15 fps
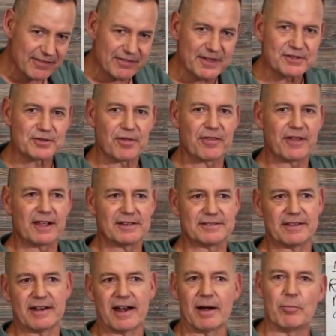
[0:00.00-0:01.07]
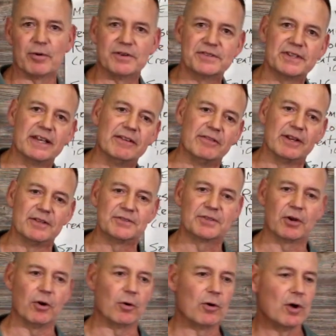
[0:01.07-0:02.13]
these are things that I'm receiving.
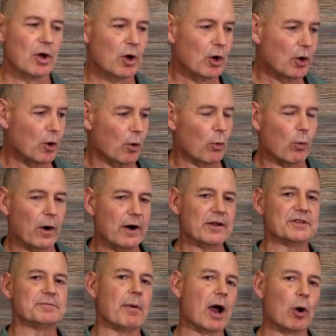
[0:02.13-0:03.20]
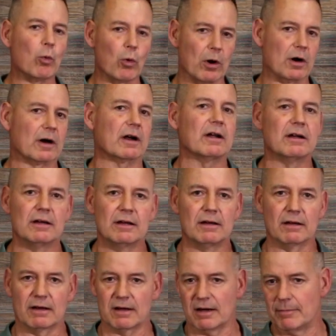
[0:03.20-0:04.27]
So where does my work
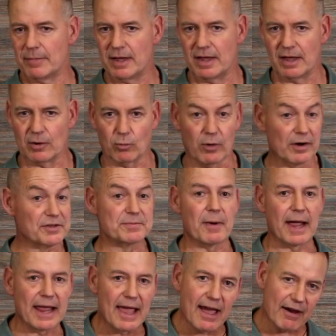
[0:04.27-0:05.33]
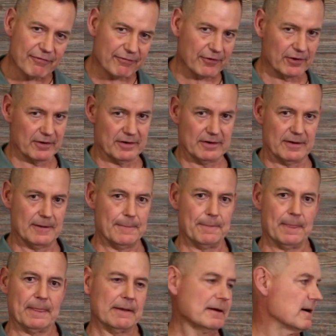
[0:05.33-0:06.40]
come in? Where does my effort
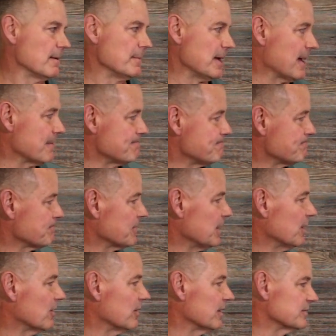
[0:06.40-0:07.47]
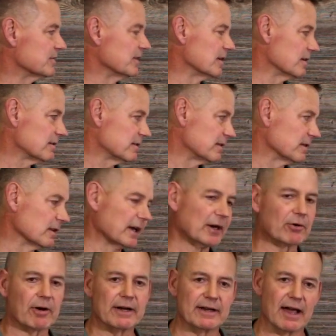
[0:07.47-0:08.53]
come in? You know, and as the late
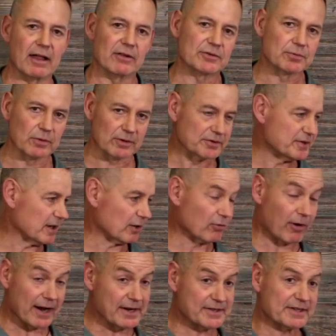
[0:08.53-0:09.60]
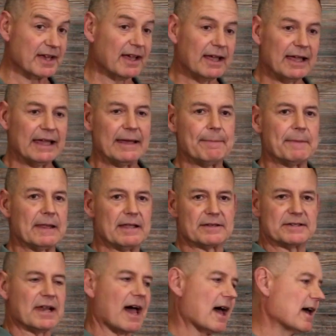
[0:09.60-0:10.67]
great Dallas Willard said, grace is
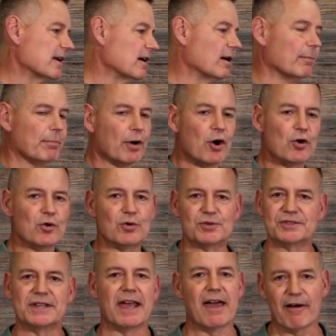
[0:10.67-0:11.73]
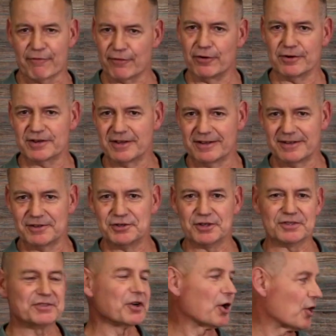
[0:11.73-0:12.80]
not opposed to effort,
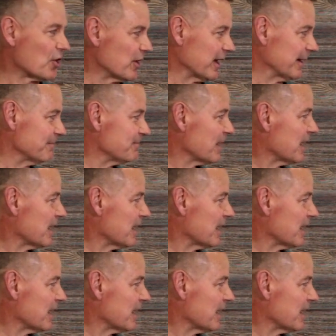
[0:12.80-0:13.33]
just to earning.